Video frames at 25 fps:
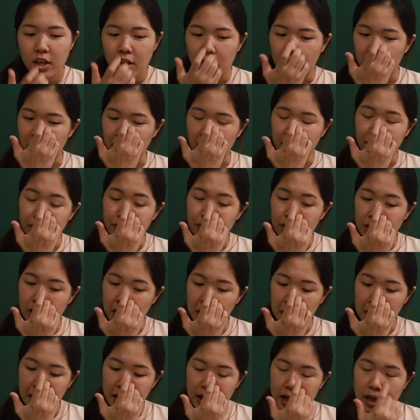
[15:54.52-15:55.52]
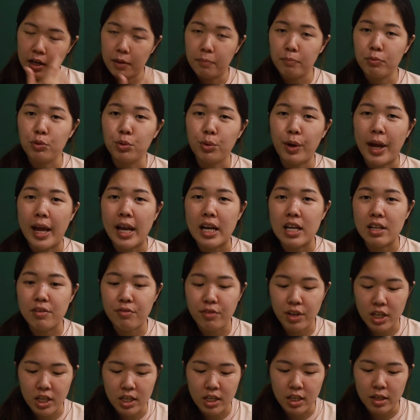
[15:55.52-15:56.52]
or if not, to
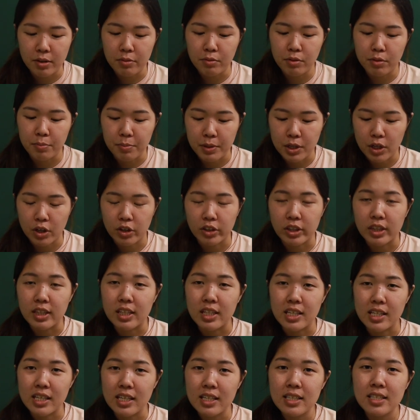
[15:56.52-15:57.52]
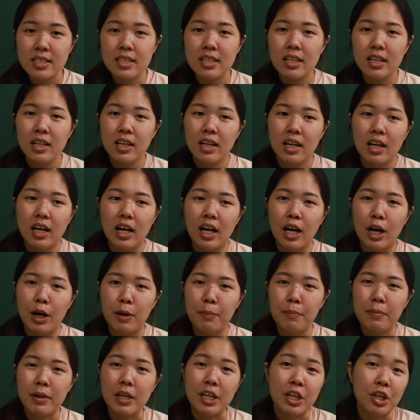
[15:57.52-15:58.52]
elevate him will be on this.
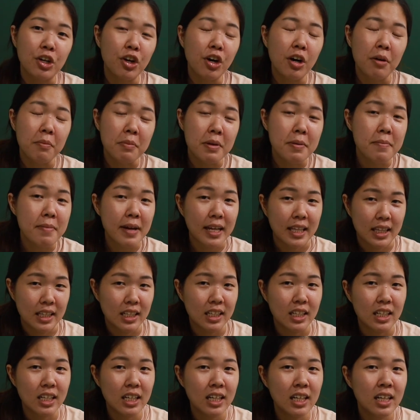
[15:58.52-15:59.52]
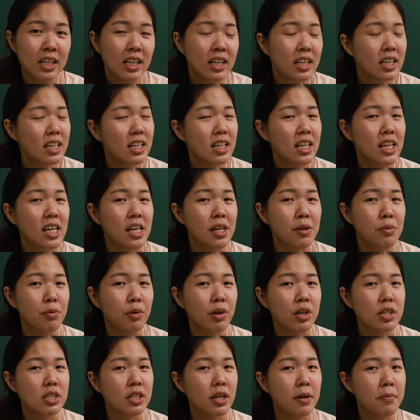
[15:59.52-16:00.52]
It got a bit better. He
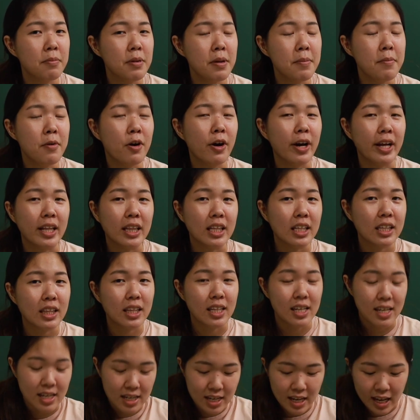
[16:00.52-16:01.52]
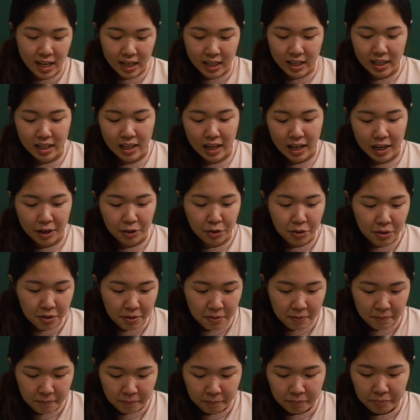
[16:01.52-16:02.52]
was a bit more entertained, and
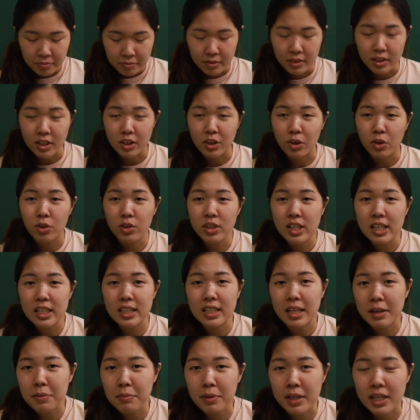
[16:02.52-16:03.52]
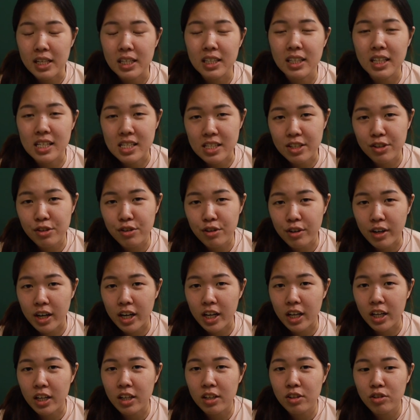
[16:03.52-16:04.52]
now the only time when he doesn't
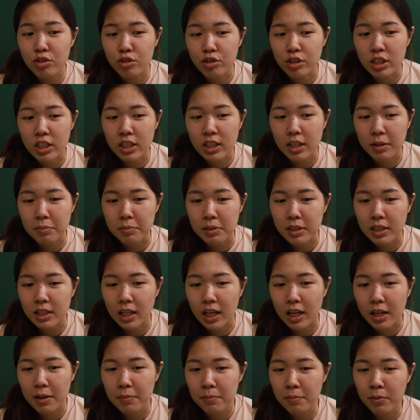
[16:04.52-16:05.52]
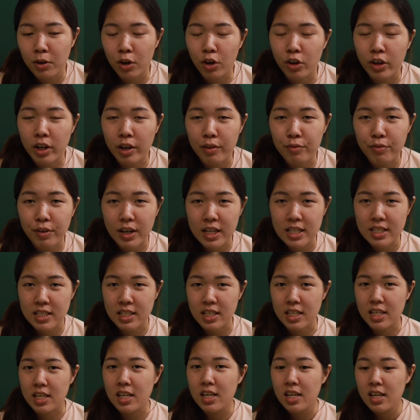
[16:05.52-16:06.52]
cry during tummy time or get
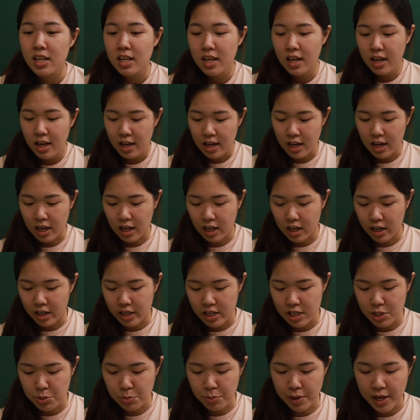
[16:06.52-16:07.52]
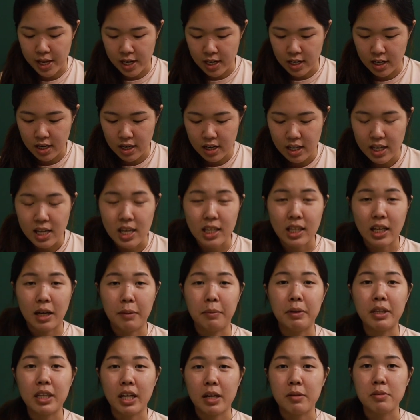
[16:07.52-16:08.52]
fussy is when he
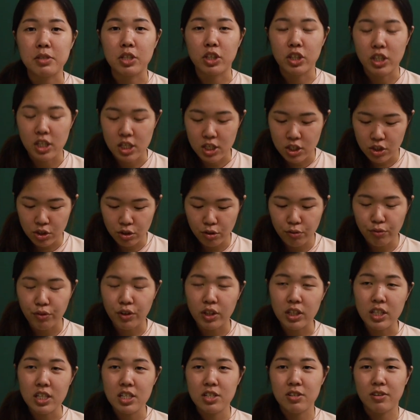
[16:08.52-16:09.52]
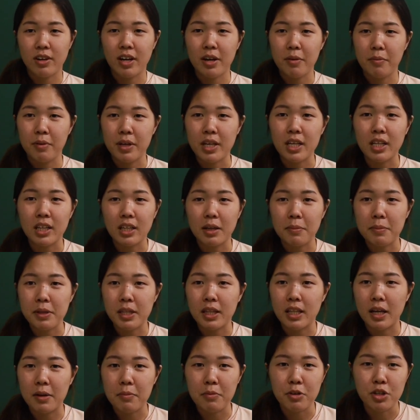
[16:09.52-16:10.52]
tummy times on this. So for this, right, when he tummy
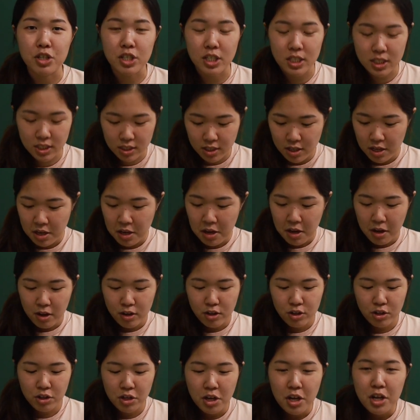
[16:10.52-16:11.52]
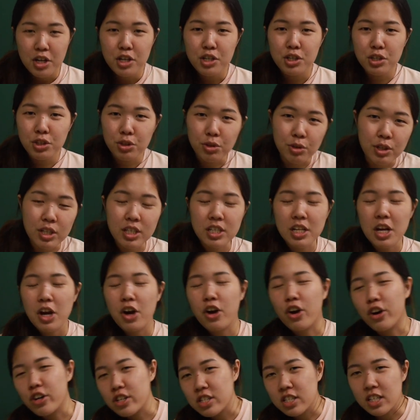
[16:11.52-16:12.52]
time, we'll just
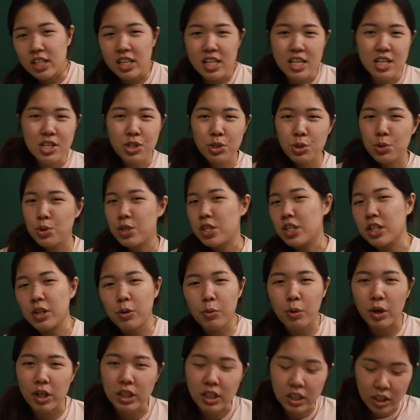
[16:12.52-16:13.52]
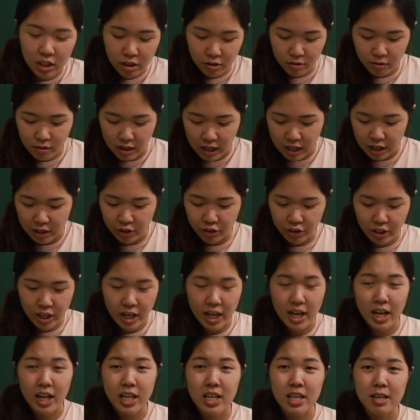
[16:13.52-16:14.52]
constantly swish the water around,
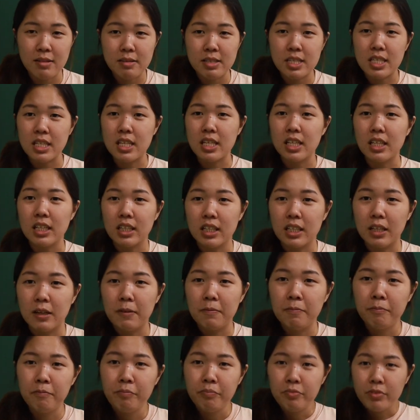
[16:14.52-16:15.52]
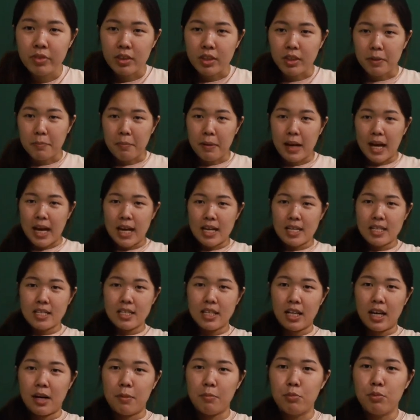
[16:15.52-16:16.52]
and then you see the parts
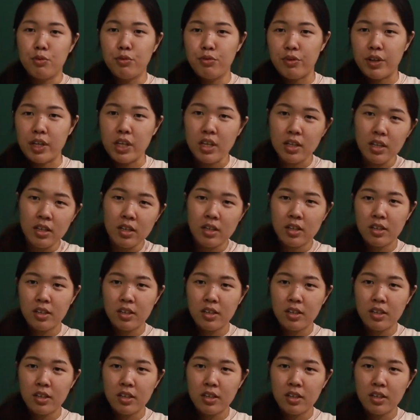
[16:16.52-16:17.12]
that are moving.